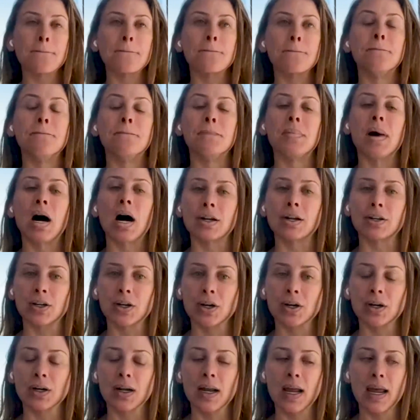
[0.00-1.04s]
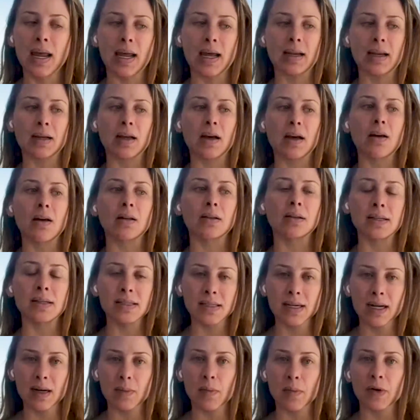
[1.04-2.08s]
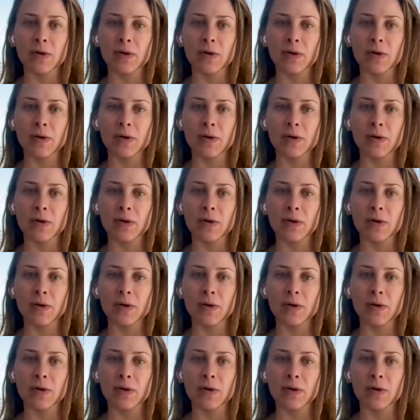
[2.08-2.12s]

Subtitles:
modern and holistic